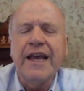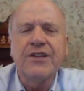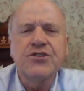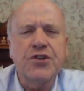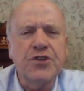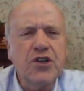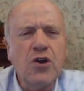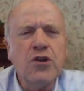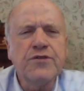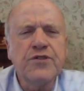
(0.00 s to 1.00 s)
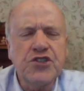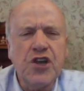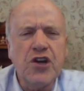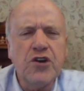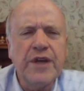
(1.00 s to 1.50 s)
And so the goal of the
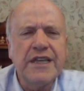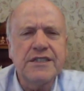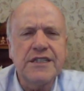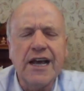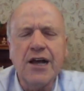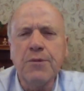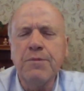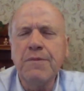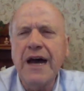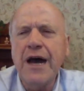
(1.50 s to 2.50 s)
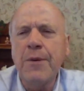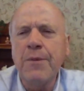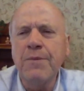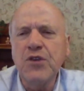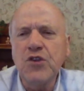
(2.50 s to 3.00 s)
show is to help
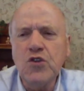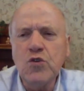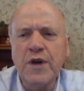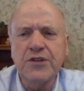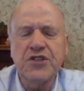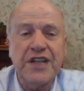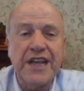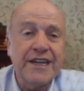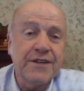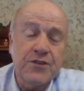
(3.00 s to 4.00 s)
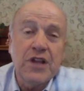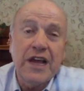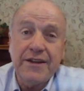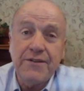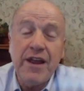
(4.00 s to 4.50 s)
um, you understand, if you're
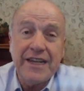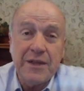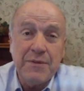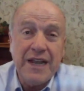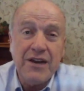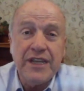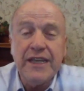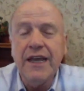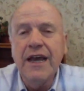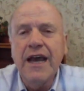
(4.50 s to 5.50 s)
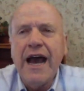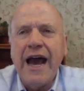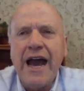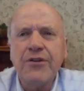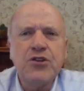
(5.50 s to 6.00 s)
like Frank and Mary,
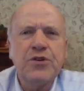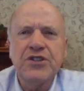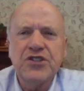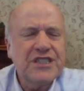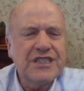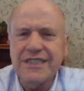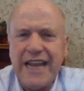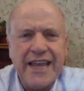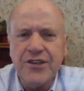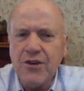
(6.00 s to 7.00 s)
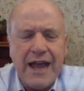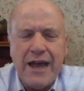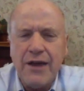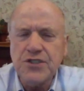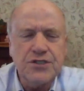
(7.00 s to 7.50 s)
how you can just stay in your
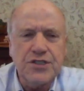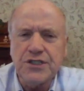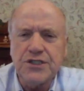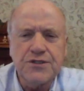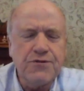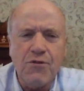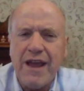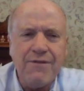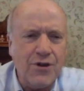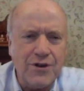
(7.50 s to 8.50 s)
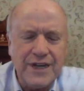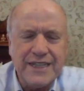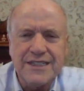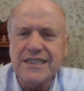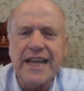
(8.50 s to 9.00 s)
house just forever
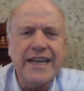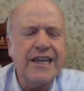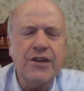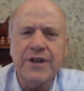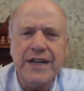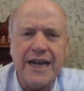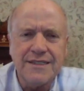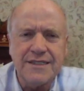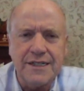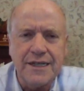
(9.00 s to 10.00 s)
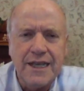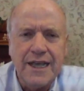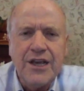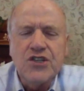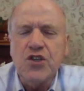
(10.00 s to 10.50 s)
and stay here in Hudson.
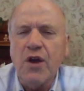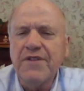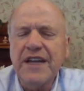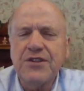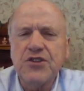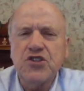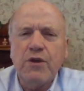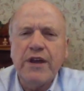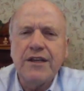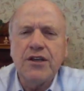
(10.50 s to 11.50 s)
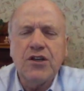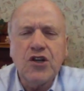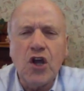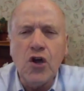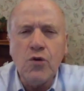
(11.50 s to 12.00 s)
So I've got this great
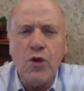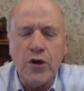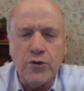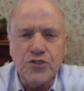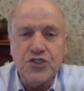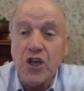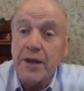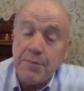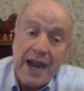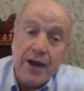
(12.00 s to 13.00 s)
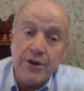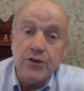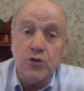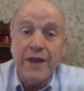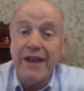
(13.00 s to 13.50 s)
co-host, John
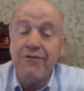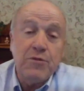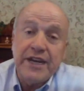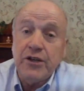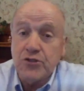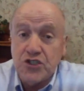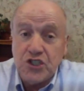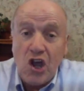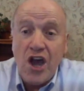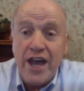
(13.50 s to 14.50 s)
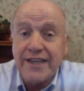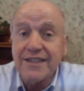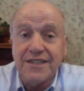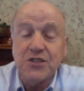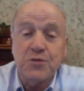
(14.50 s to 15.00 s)
Parent, who everybody knows John
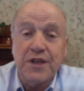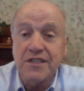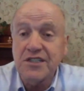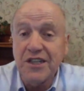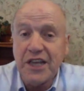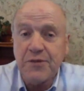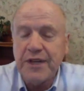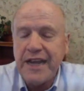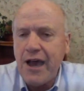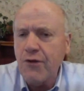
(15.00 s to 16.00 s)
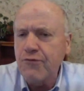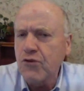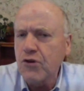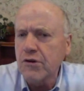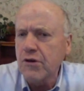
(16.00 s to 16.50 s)
because he's been a selectman now
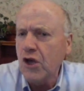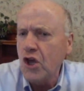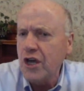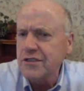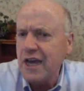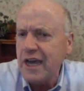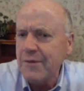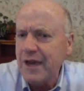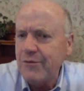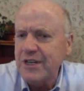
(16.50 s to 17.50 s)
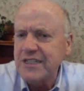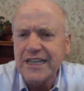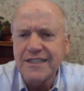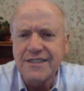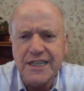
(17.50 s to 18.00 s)
for a long time. I want to
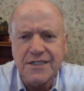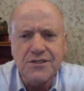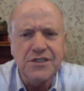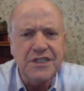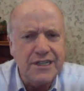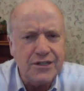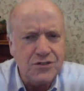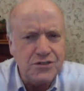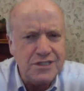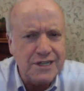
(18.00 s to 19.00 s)
say six years.